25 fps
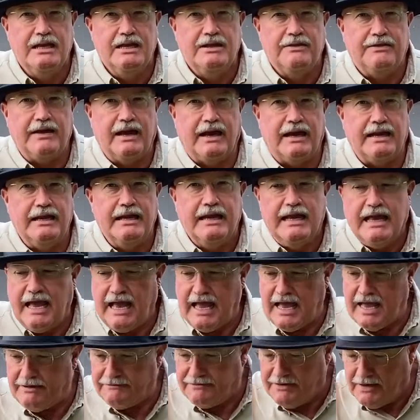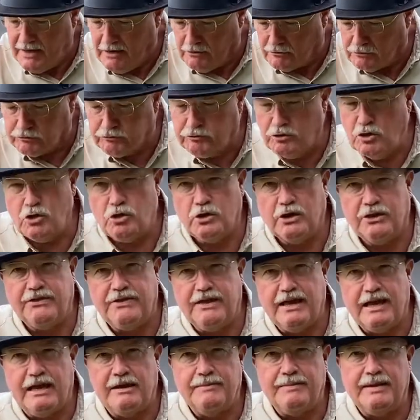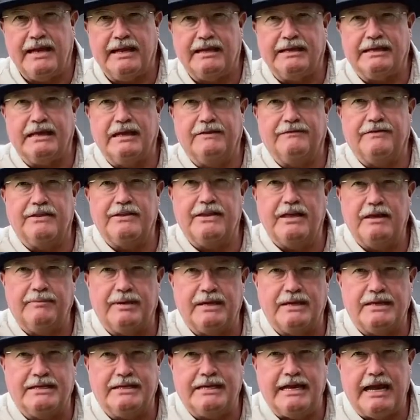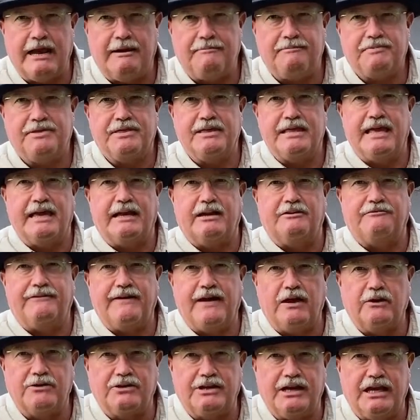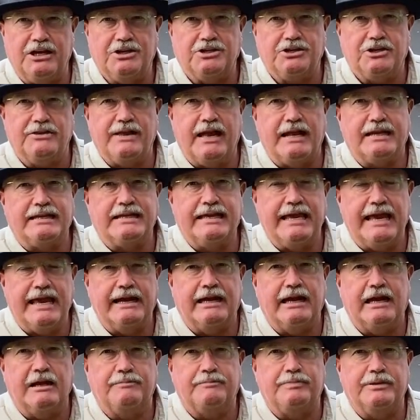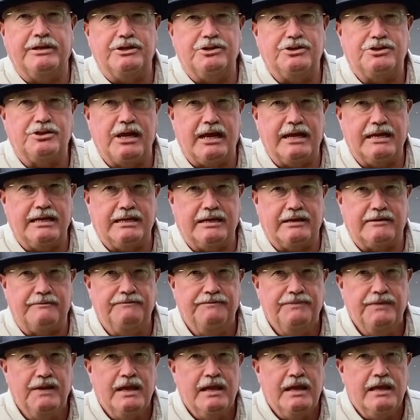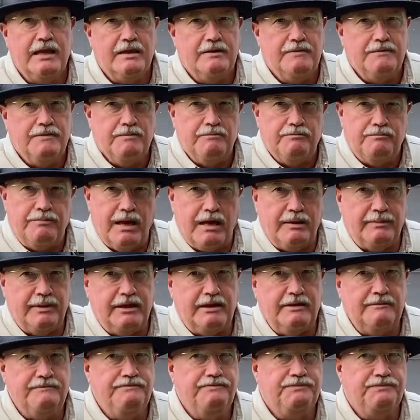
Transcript: that have rooted them and given them a depth and a foundation that cannot be shaken. Maybe